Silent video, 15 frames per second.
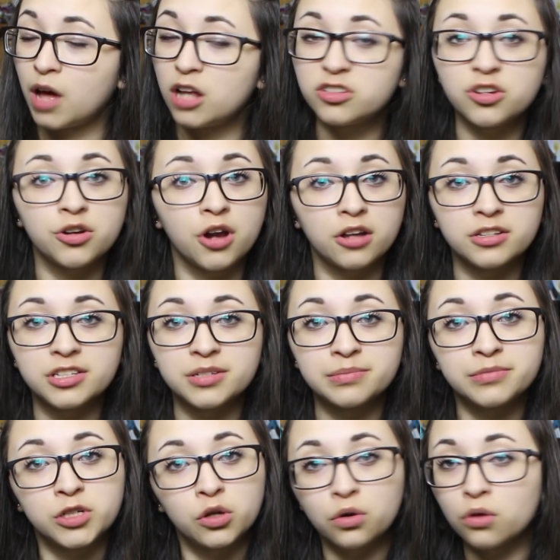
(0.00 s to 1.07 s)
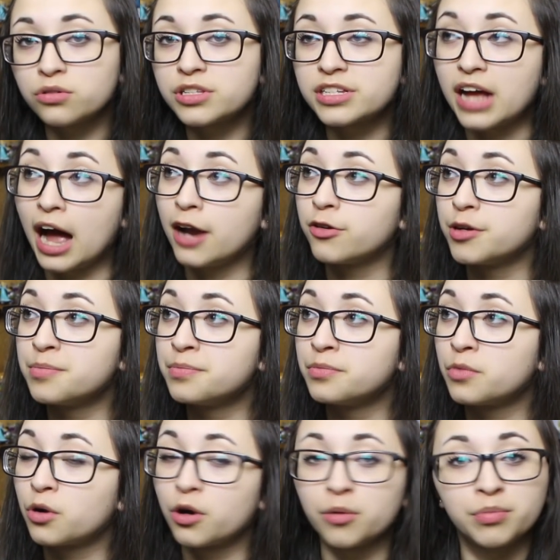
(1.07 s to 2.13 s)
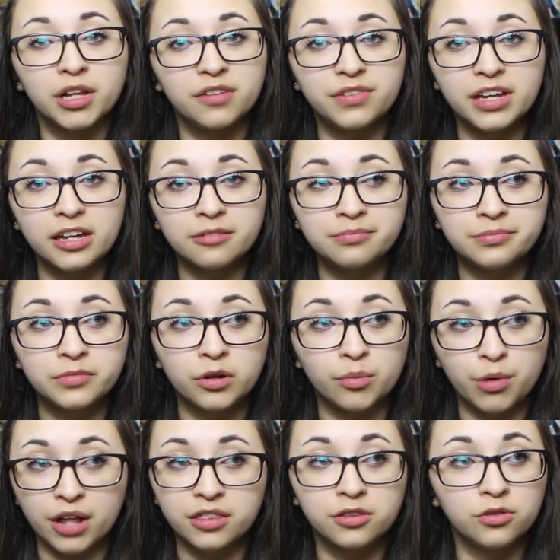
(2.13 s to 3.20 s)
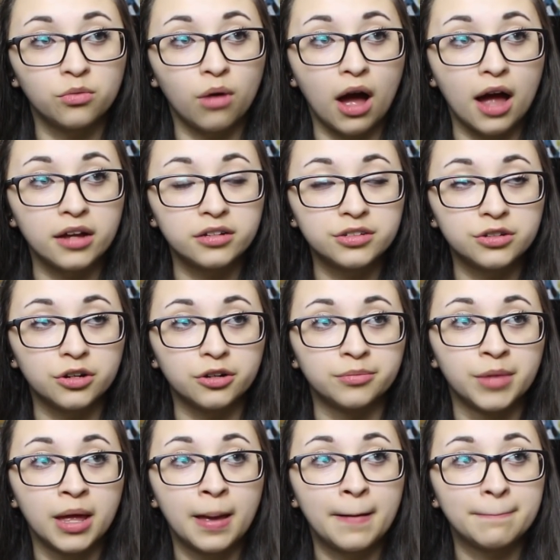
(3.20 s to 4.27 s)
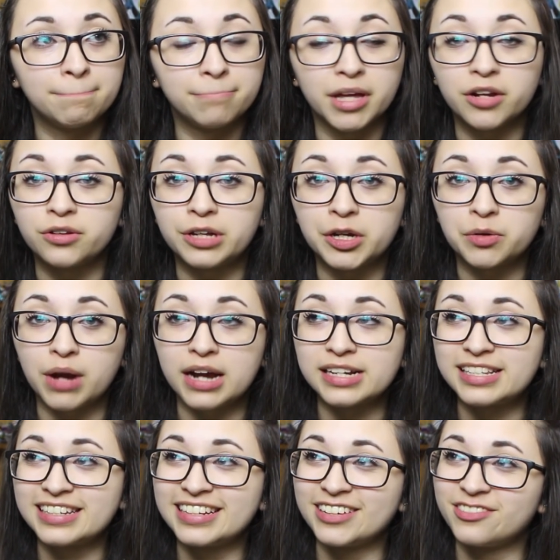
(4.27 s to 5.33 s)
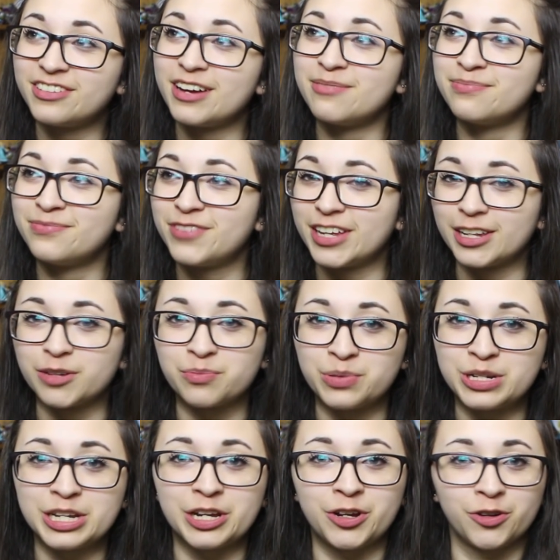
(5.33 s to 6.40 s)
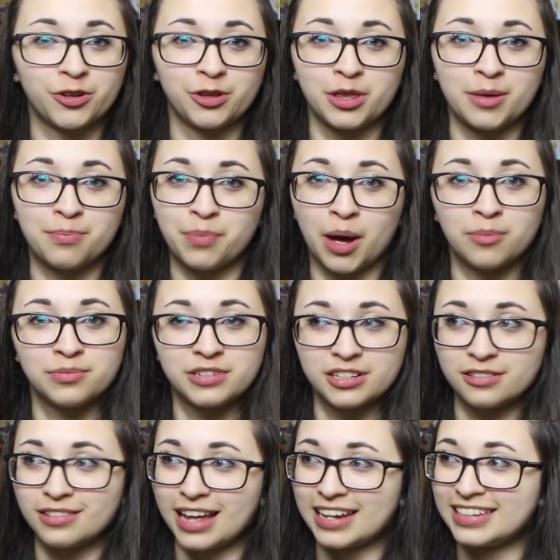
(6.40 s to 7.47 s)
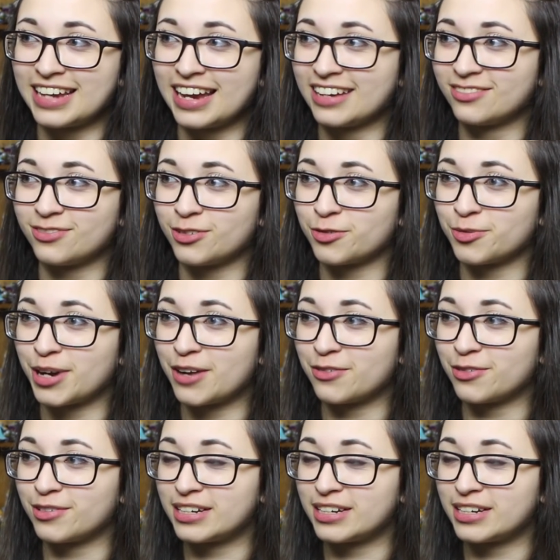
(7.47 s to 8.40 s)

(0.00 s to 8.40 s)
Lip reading: I'll turn on some good old Skyrim, or Oblivion, or Breath of the Wild, or Metal Gear Rising if I'm feeling particularly pumped that day for whatever